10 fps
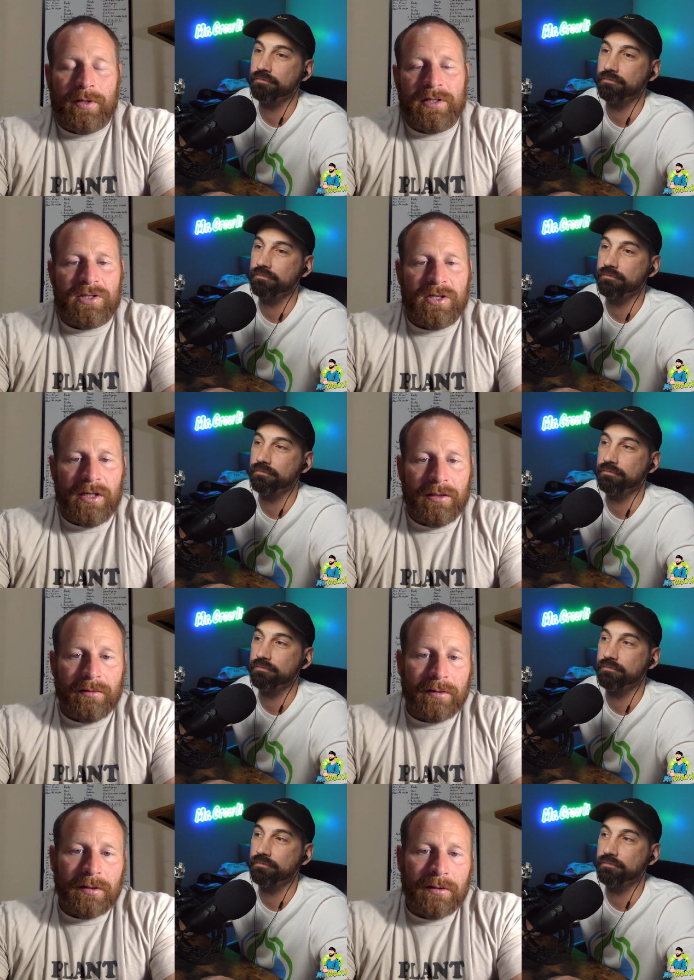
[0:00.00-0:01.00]
Speaker 1: than just
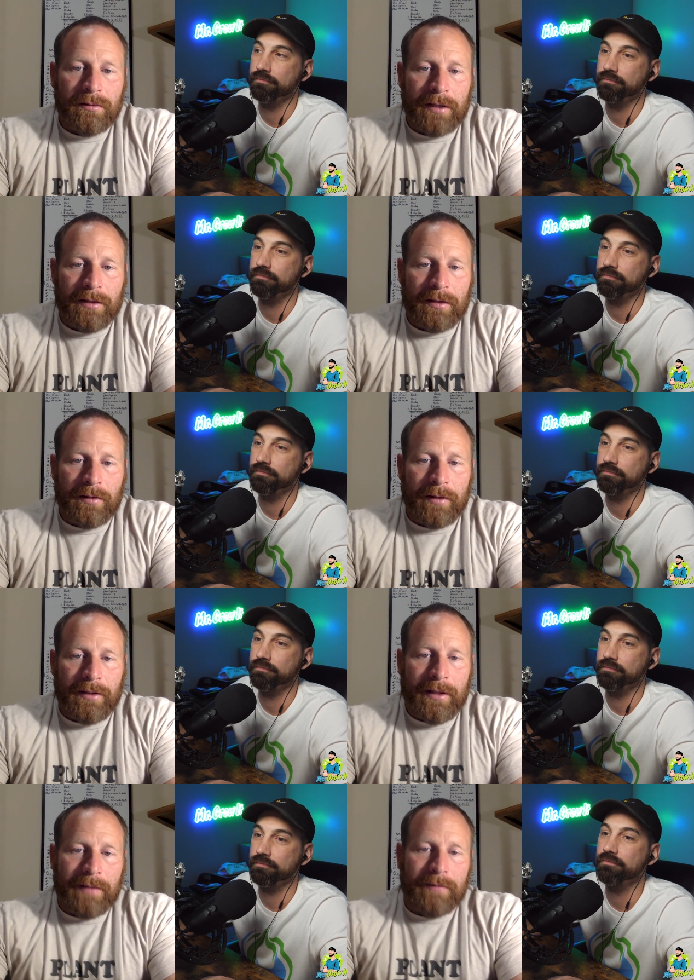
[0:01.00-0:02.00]
yield that you know that,
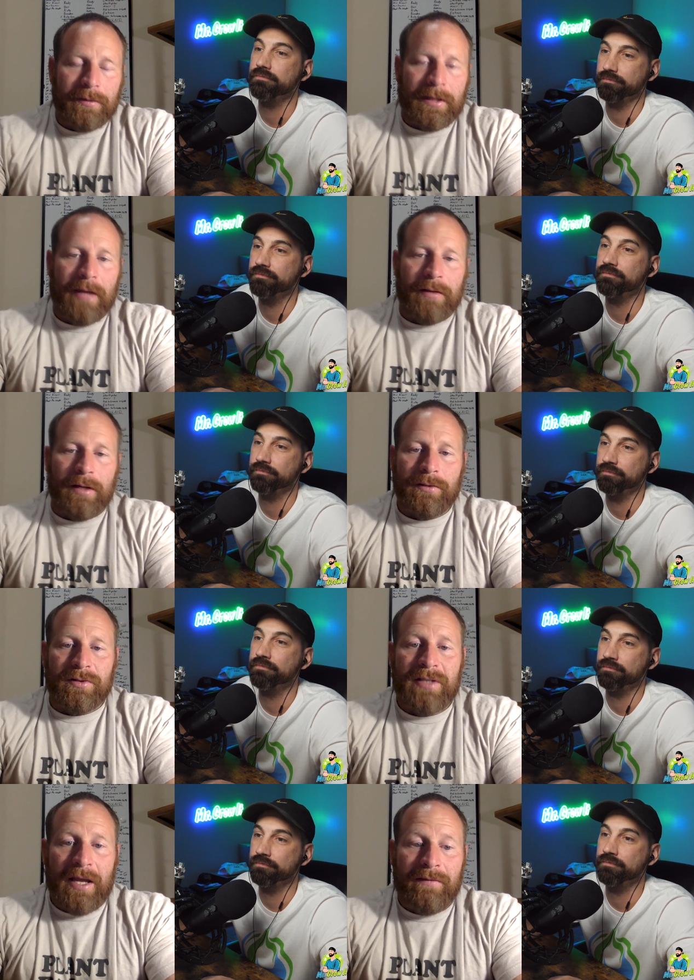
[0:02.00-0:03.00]
that you're counting on. You're
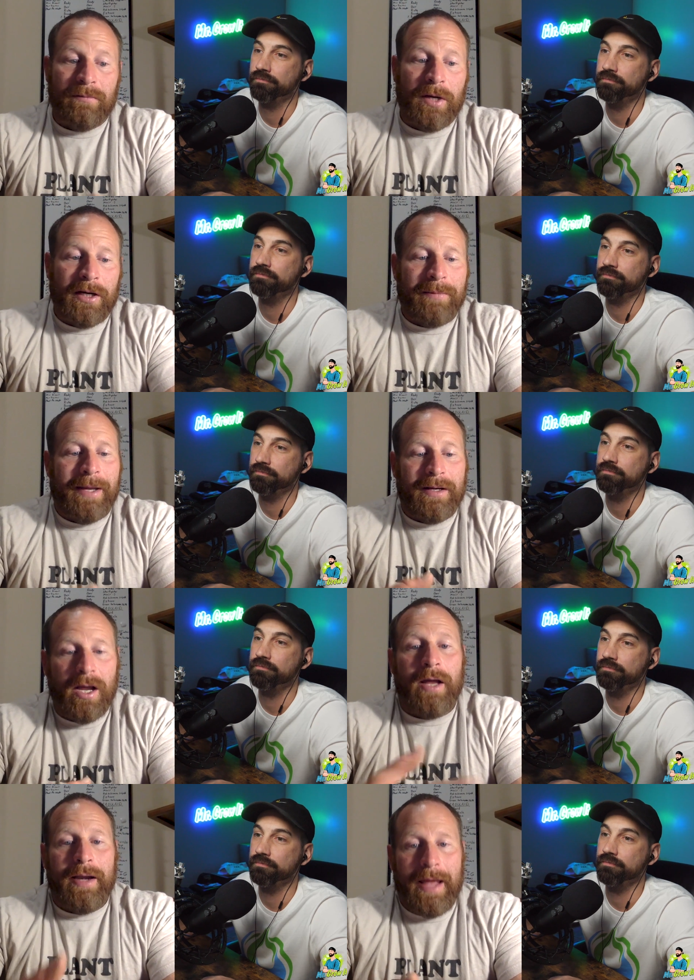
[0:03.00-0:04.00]
saving money by
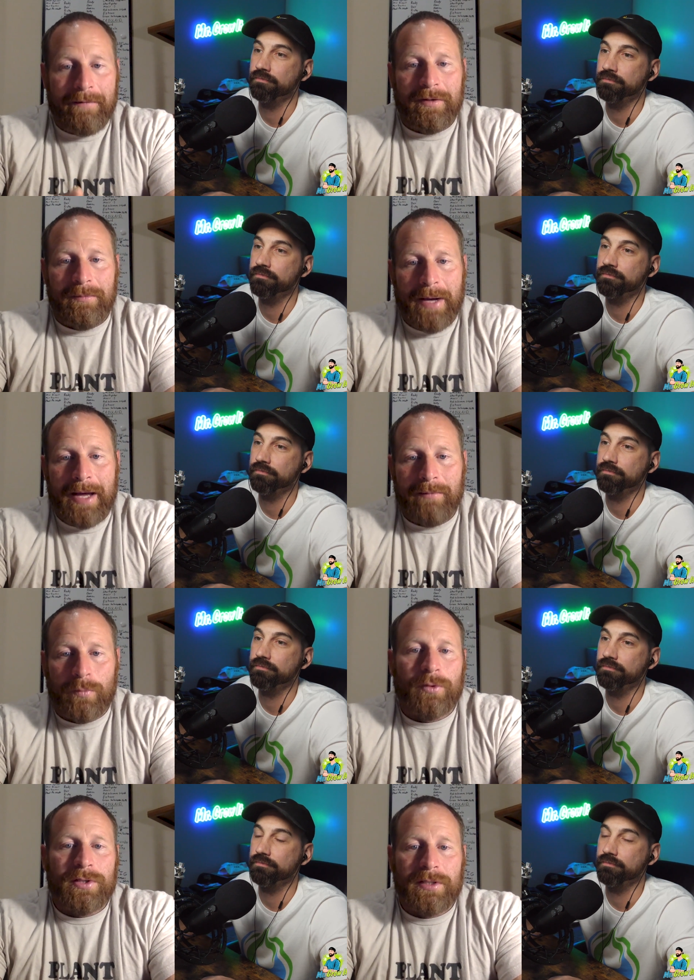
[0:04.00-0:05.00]
not having to buy
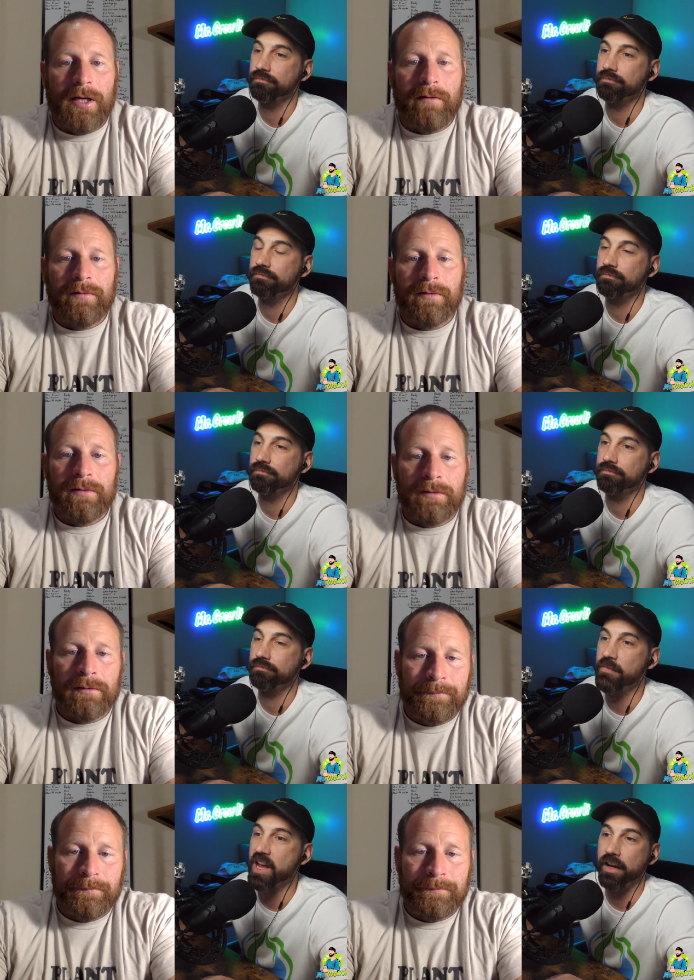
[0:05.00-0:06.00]
more stuff.
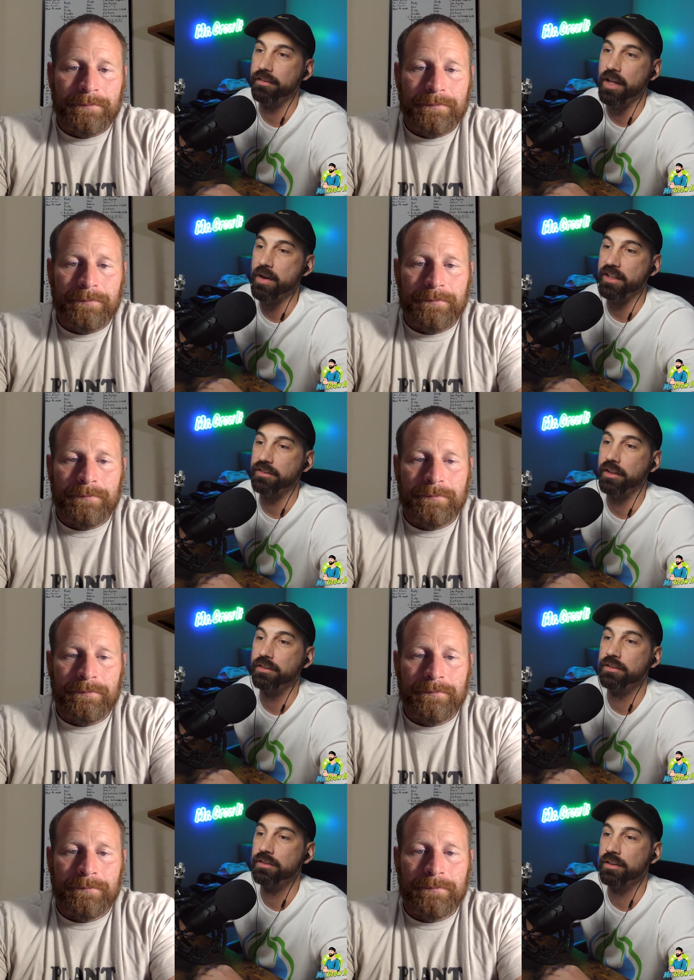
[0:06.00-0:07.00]
Speaker 2: Yeah, that makes
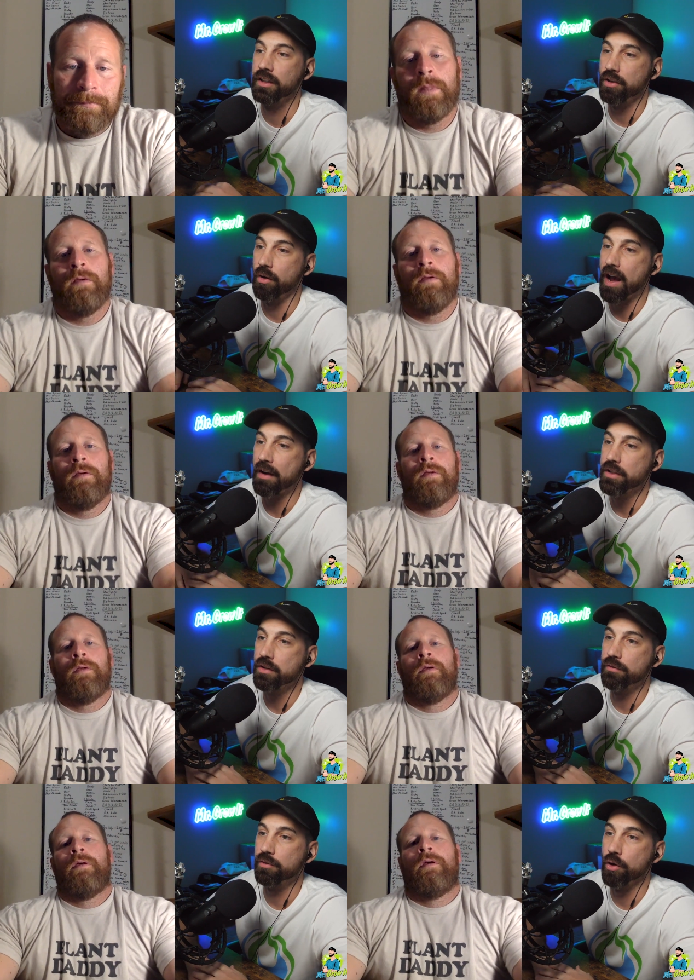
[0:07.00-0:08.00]
sense. So after
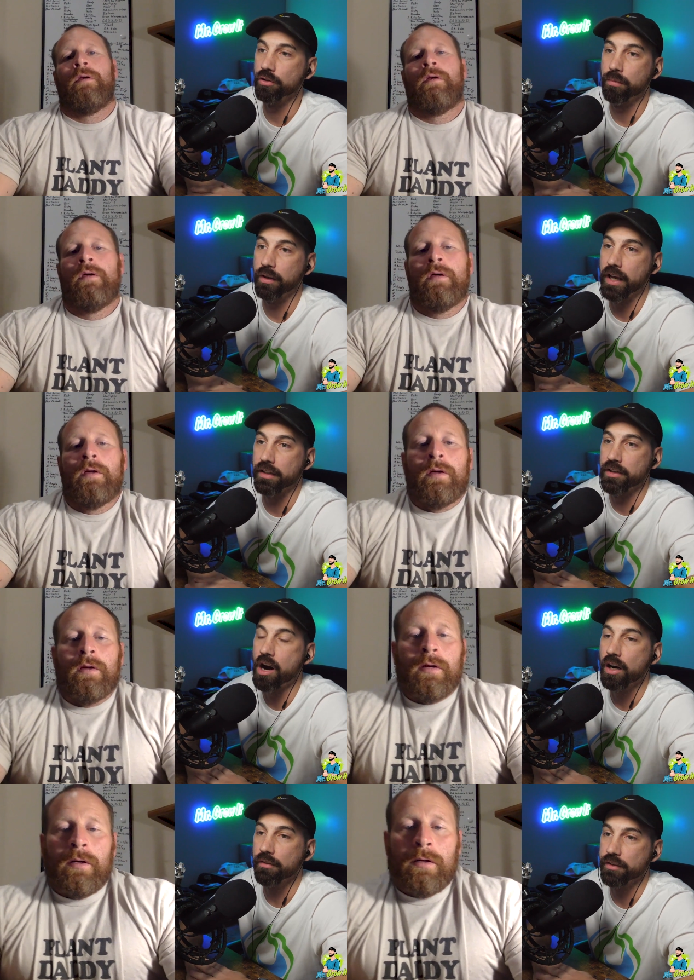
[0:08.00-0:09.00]
you've grown the plant and
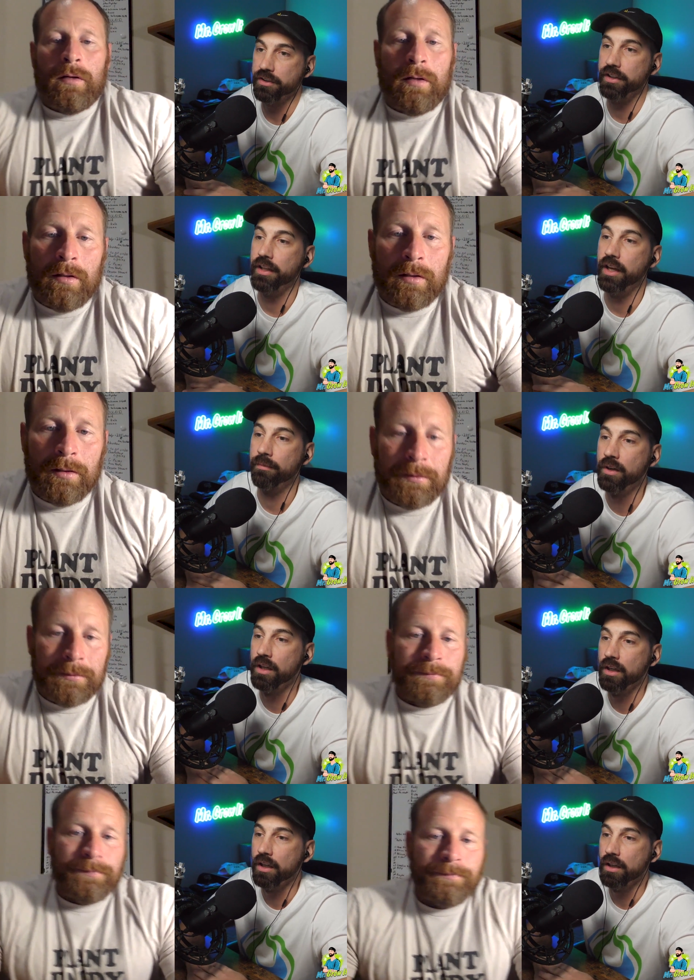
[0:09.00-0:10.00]
harvested them,
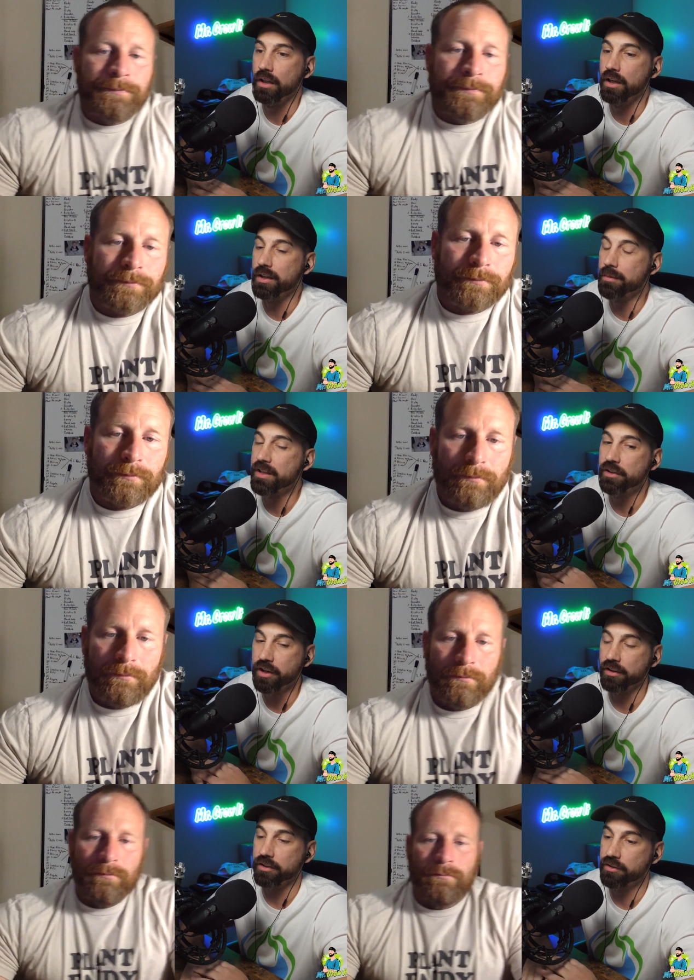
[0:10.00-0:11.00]
I mean, you
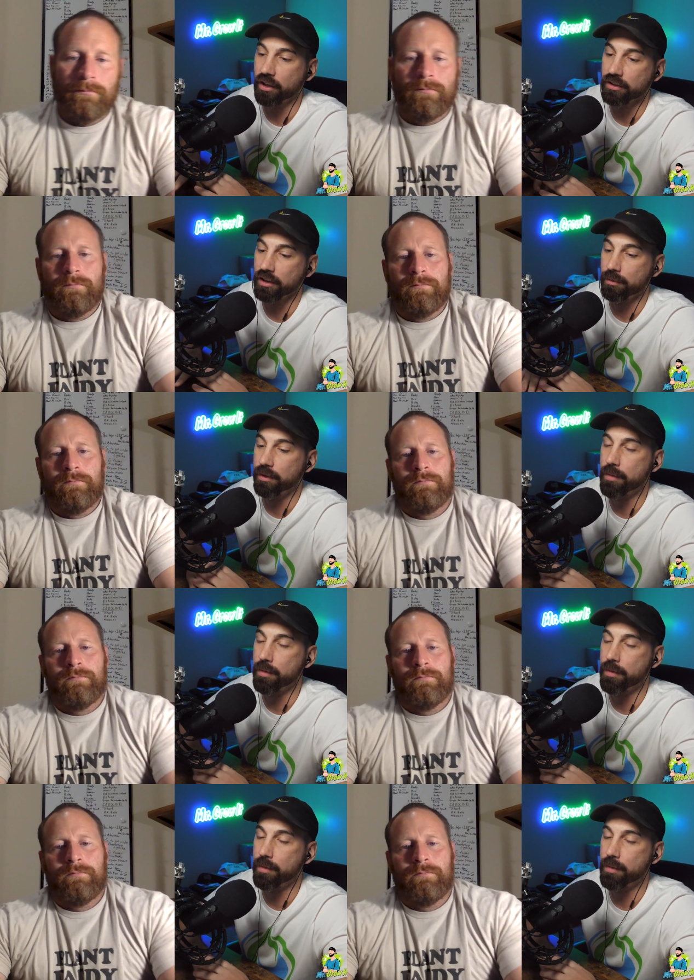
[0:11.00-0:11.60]
talked you talked a little bit